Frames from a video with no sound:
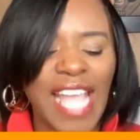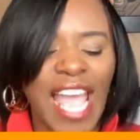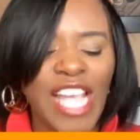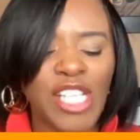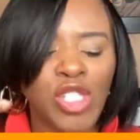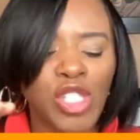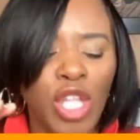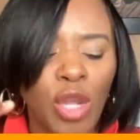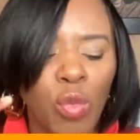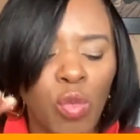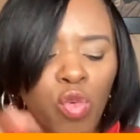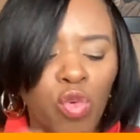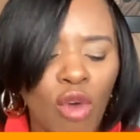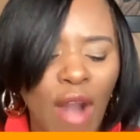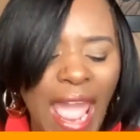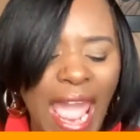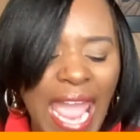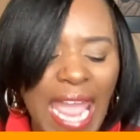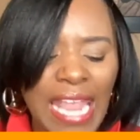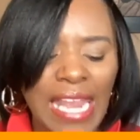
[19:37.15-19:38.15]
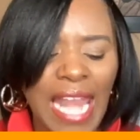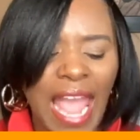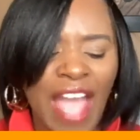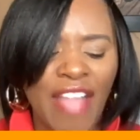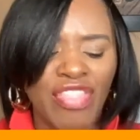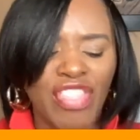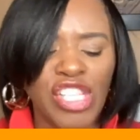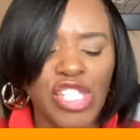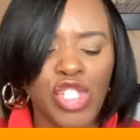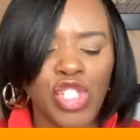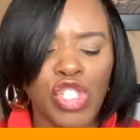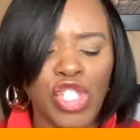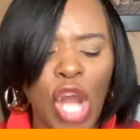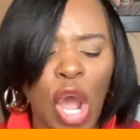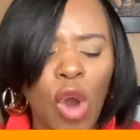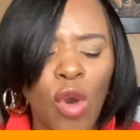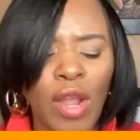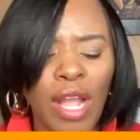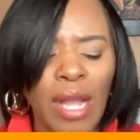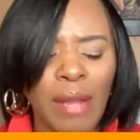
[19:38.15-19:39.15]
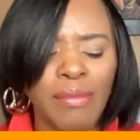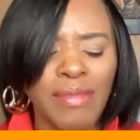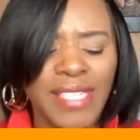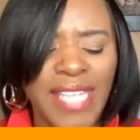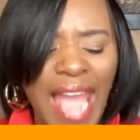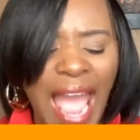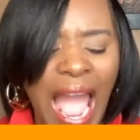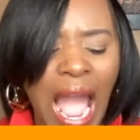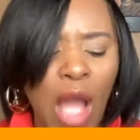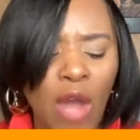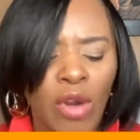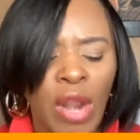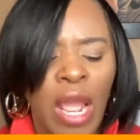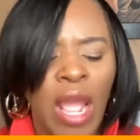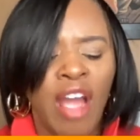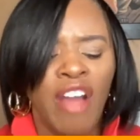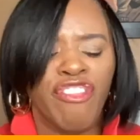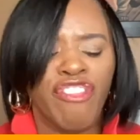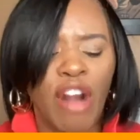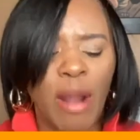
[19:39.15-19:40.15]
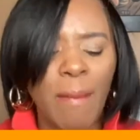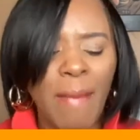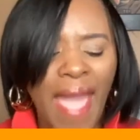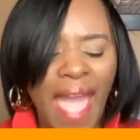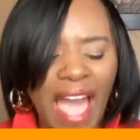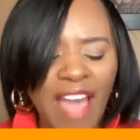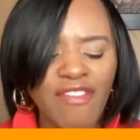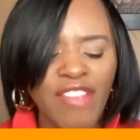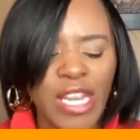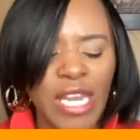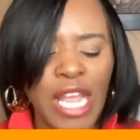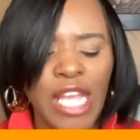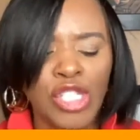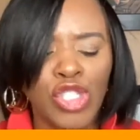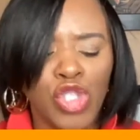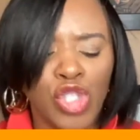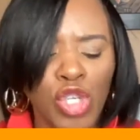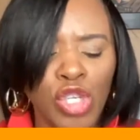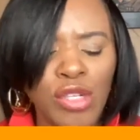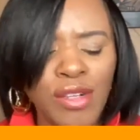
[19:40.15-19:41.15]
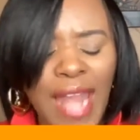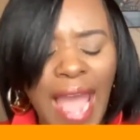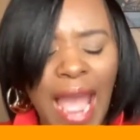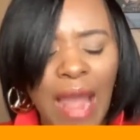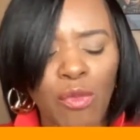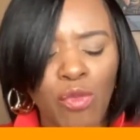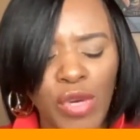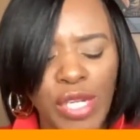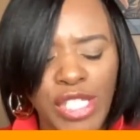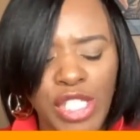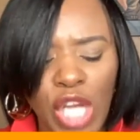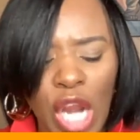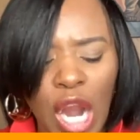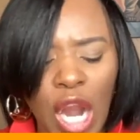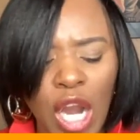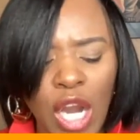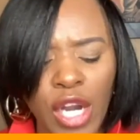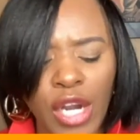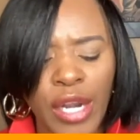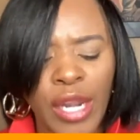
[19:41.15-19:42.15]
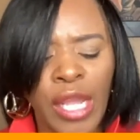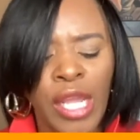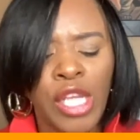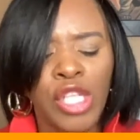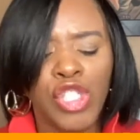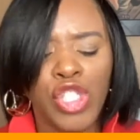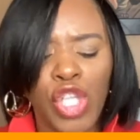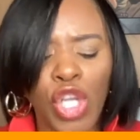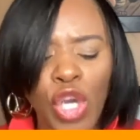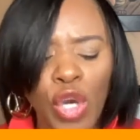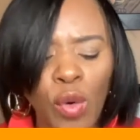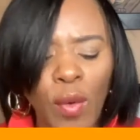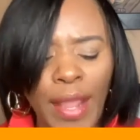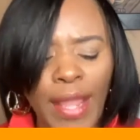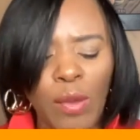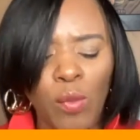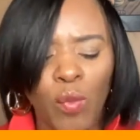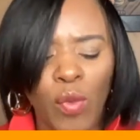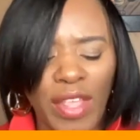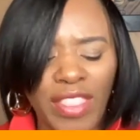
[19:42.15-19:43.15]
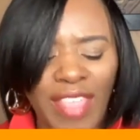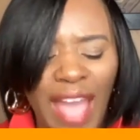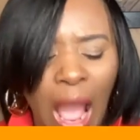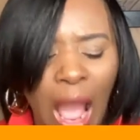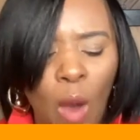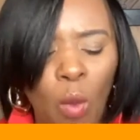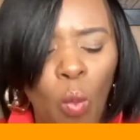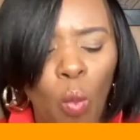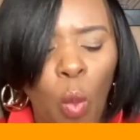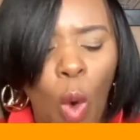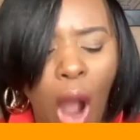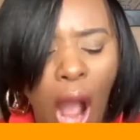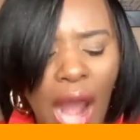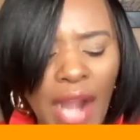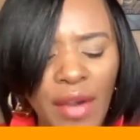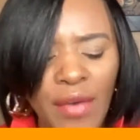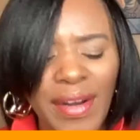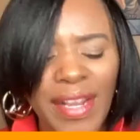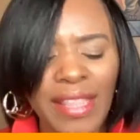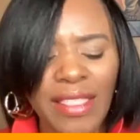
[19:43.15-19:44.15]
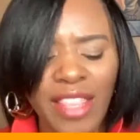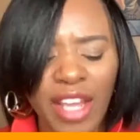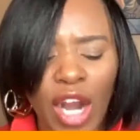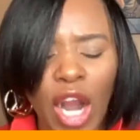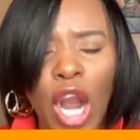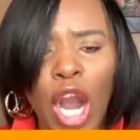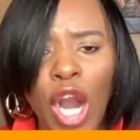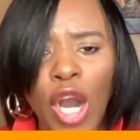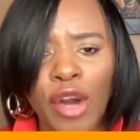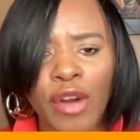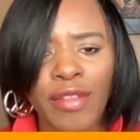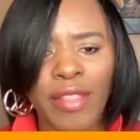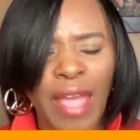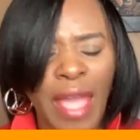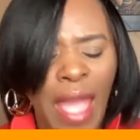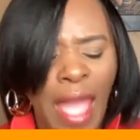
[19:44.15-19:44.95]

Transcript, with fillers: As the rain and the snow come down from heaven and do not return to it without watering the earth